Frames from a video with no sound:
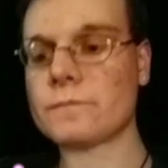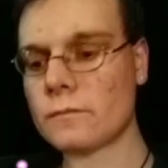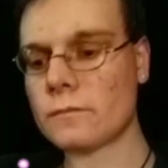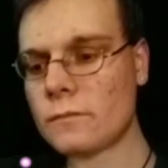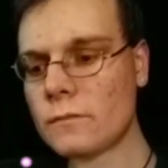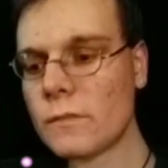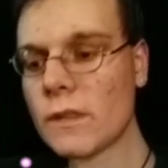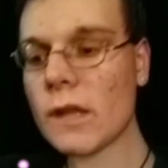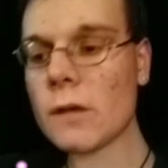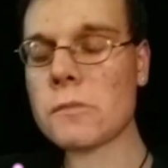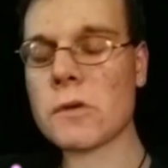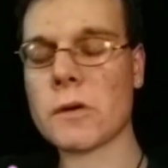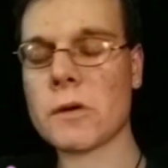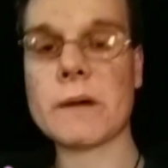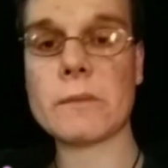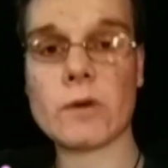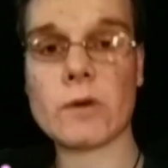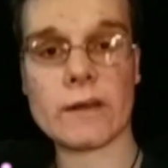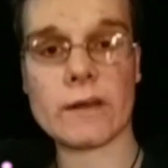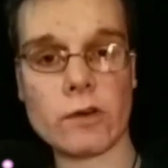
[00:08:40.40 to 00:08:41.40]
Remember, if
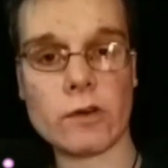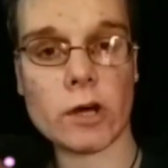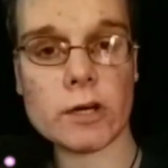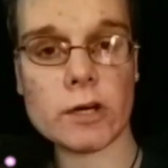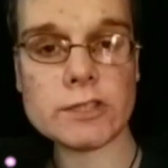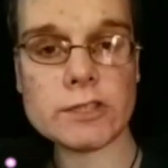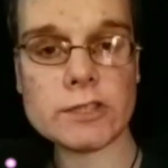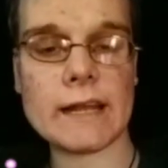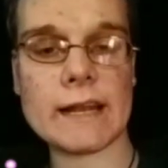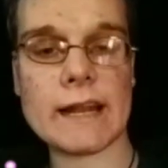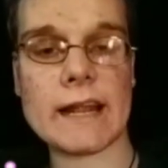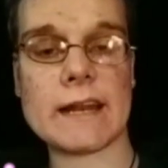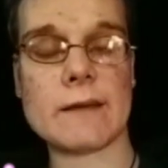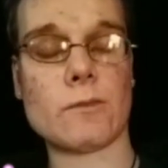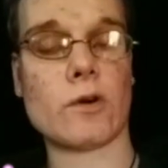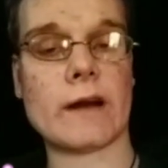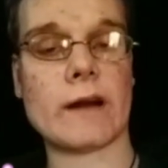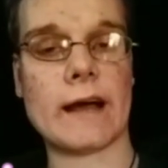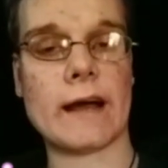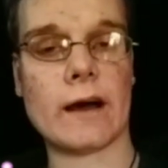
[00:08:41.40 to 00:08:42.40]
you also need any more help,
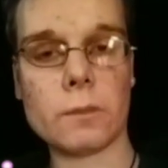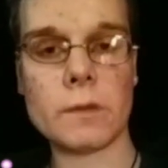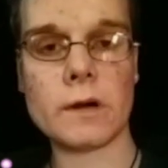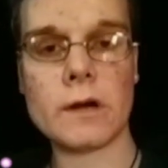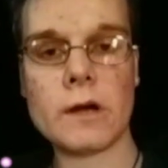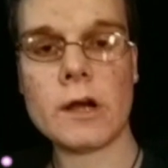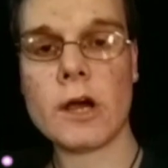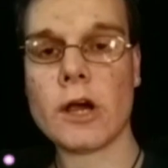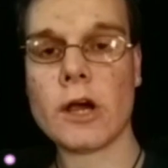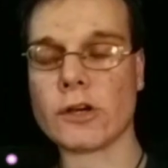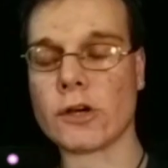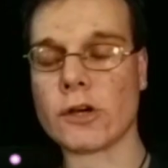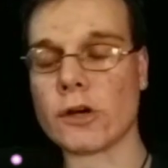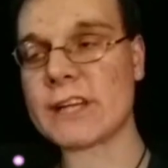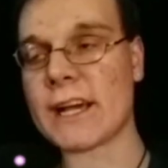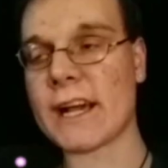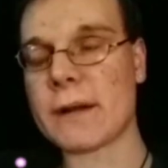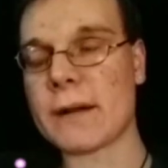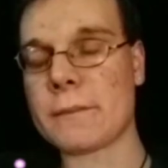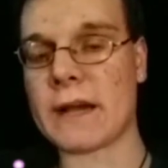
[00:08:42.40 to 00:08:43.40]
go check out my
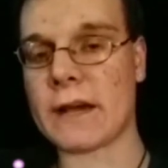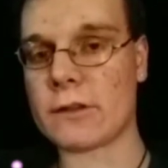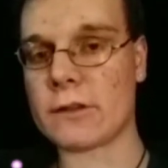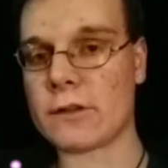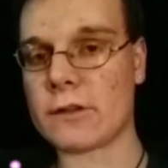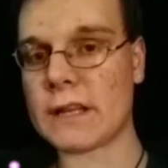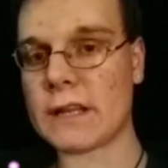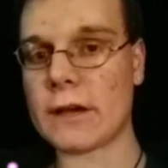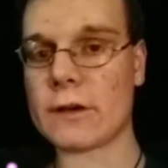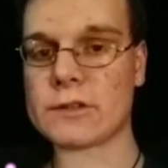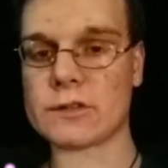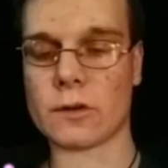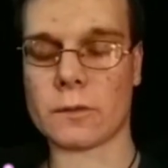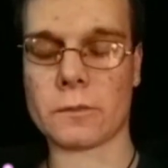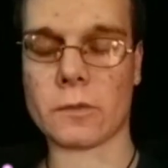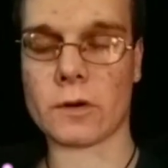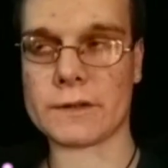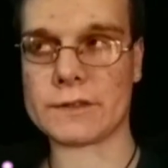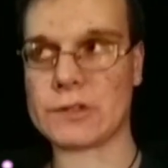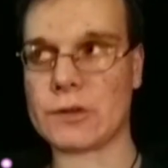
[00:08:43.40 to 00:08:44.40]
other videos on, on
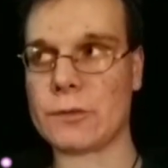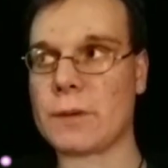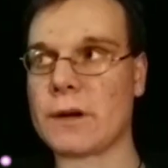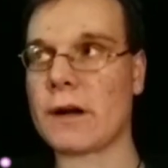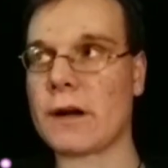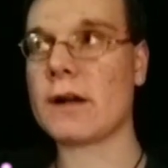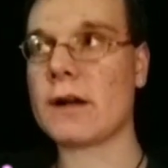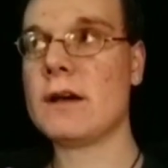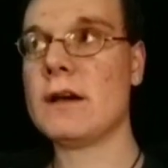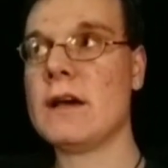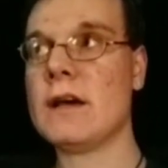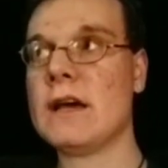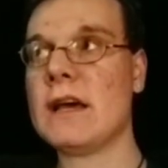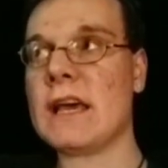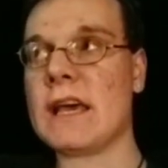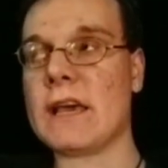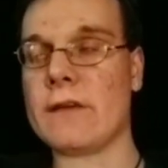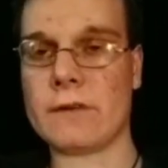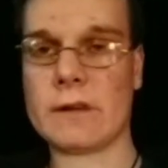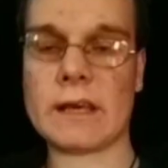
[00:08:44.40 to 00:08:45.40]
Supercard. If you need
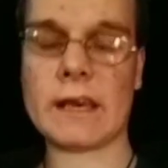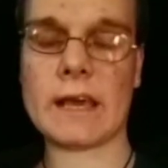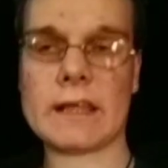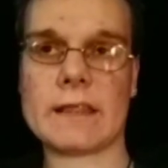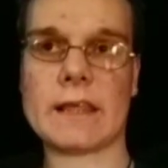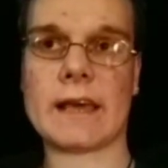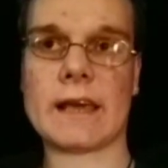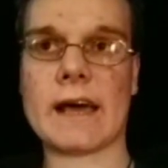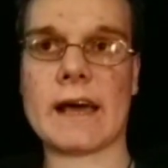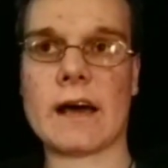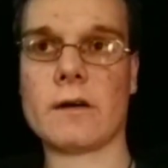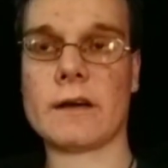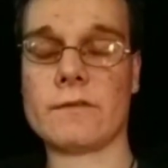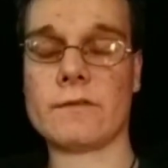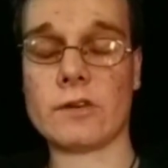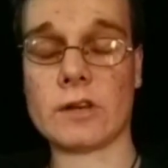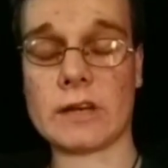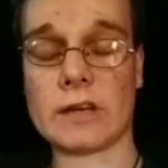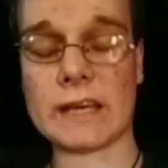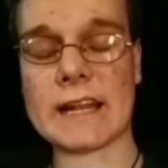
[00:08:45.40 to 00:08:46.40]
anything help, if you need
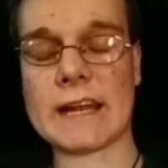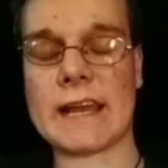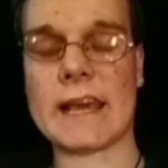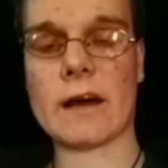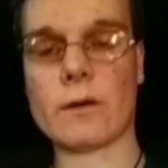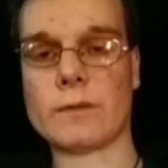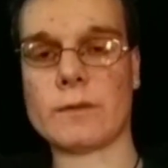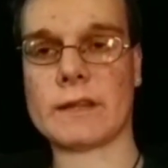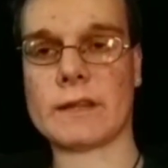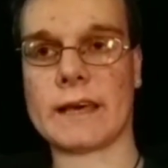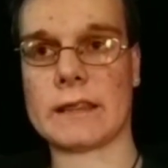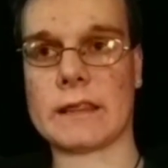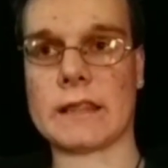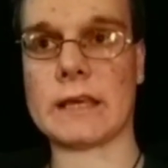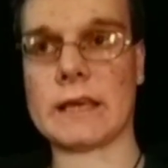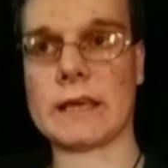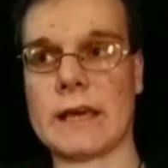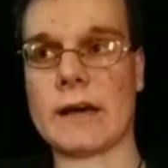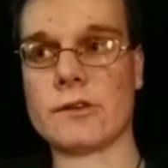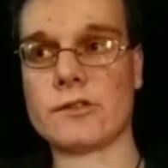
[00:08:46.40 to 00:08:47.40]
any help with like the uh,
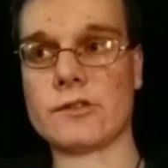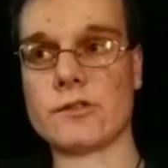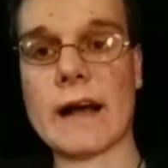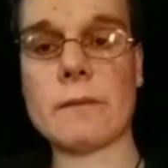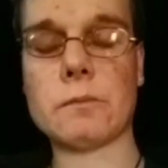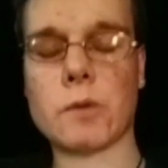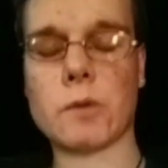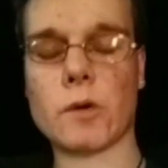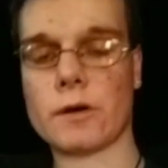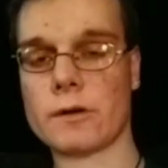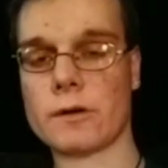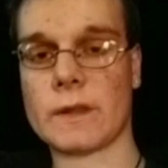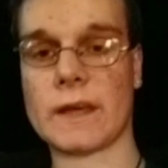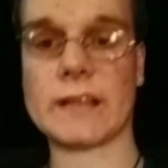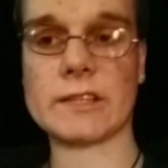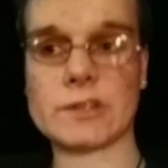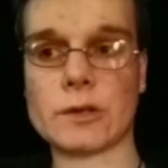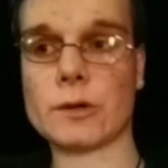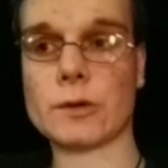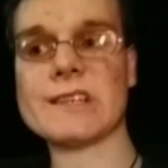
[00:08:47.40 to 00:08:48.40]
draft board or the
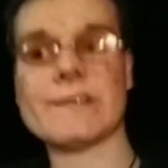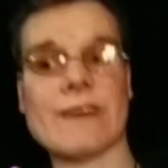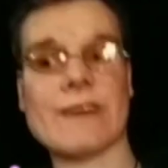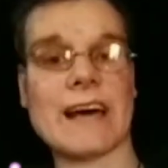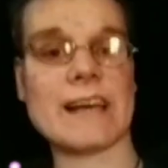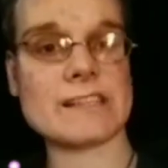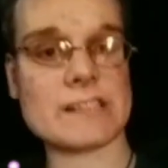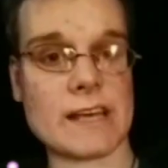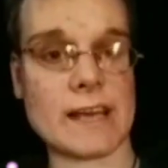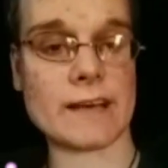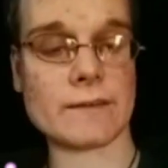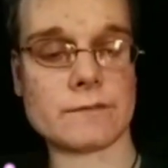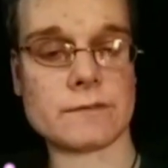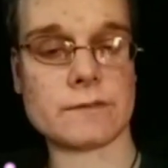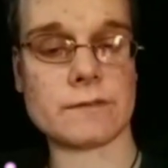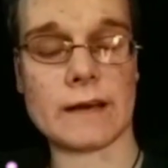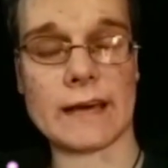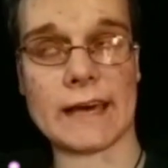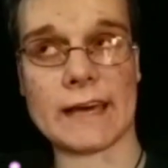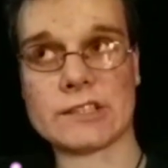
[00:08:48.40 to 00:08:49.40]
exclusive, I actually have, I
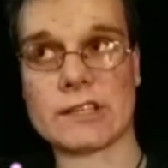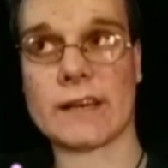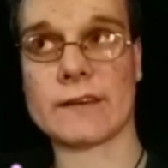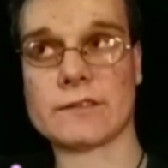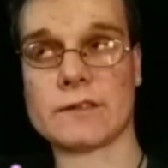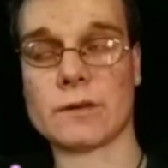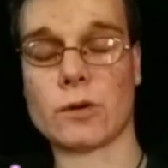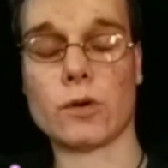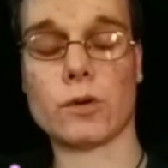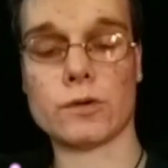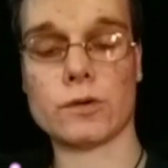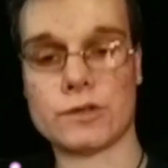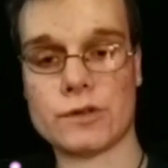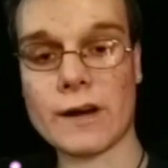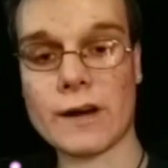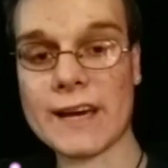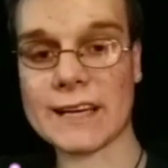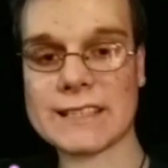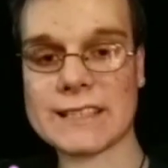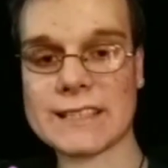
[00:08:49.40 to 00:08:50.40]
actually have some cool tricks
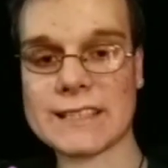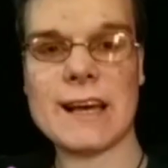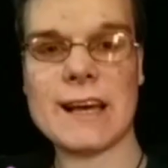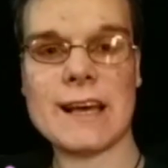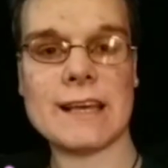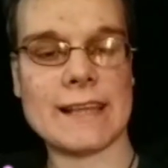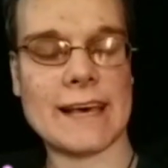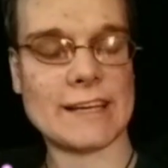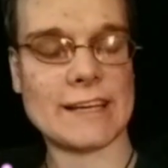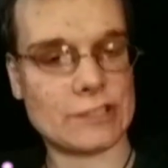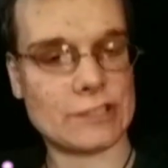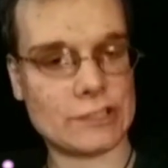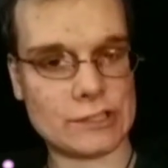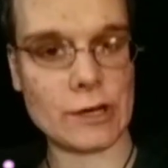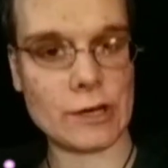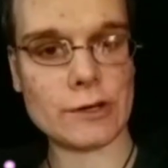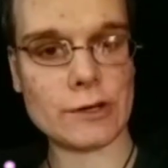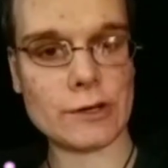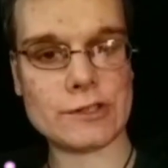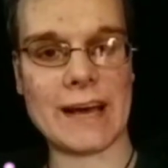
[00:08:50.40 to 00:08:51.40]
actually shows you
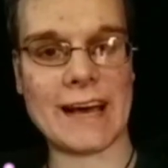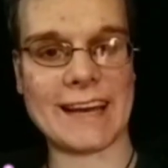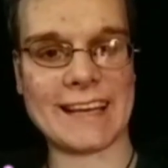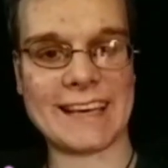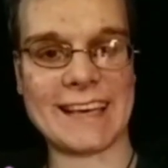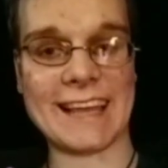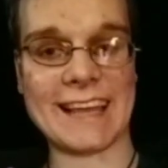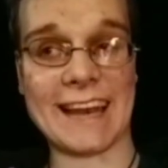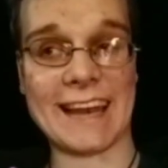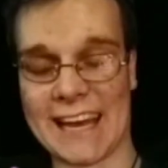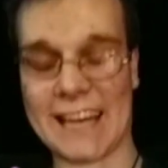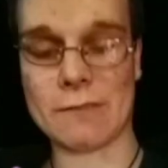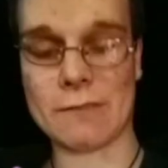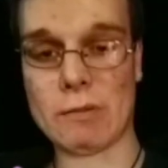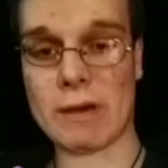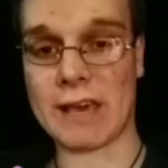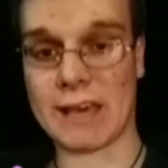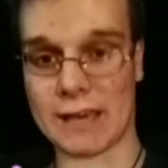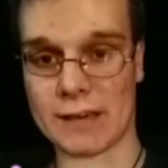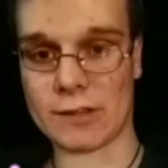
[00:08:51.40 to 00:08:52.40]
how to get any pick
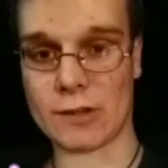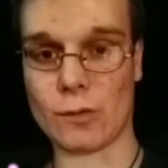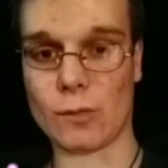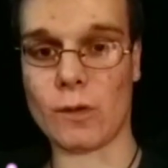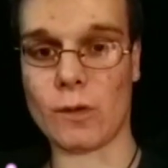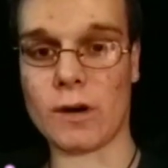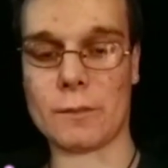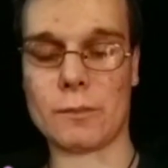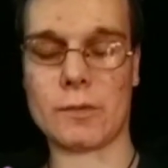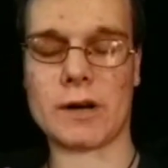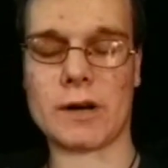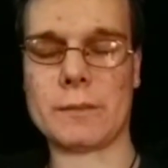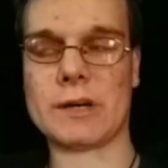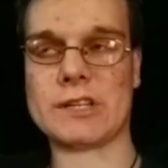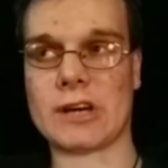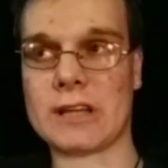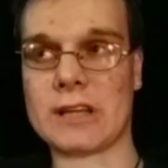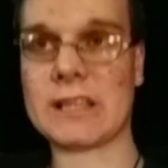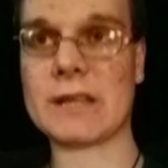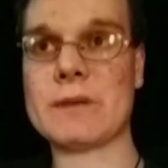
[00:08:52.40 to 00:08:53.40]
you want. Pretty much
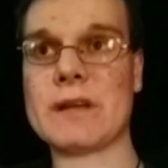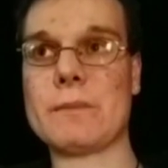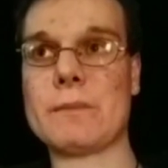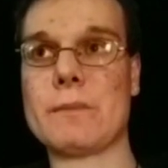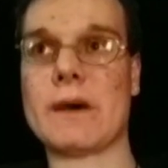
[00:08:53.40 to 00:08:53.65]
unlimited picks,